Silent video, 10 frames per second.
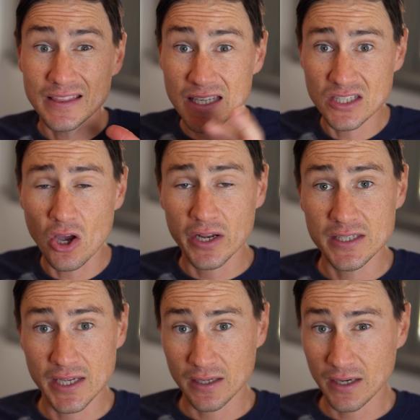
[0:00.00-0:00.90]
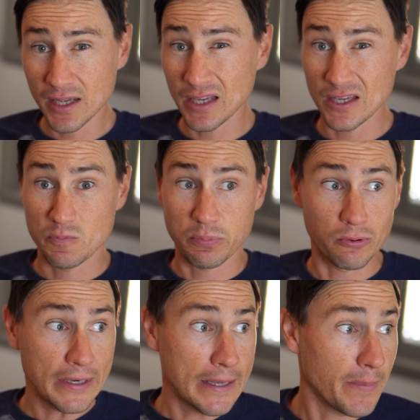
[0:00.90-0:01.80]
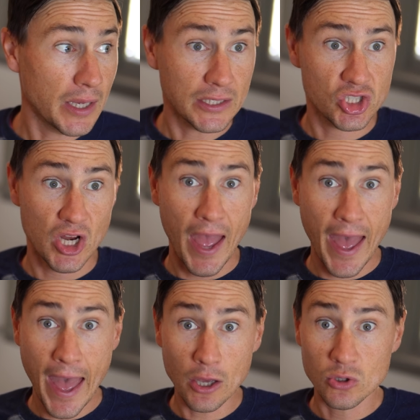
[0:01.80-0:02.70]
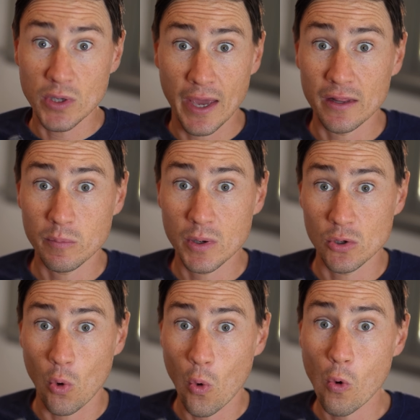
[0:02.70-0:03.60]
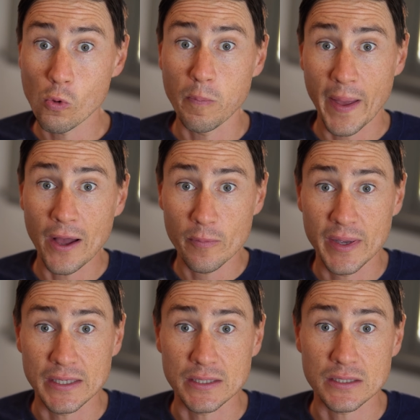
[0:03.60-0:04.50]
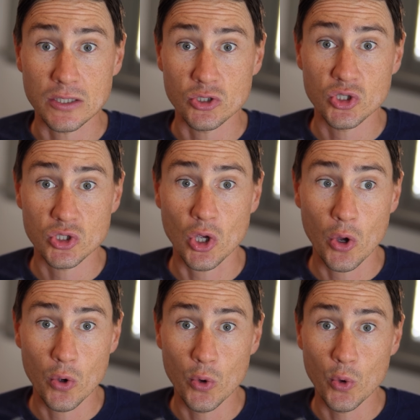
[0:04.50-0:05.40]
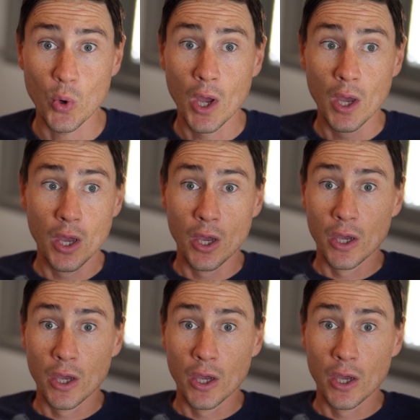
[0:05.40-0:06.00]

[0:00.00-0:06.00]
this kind of technique is pretty much how you calibrate all power meters. So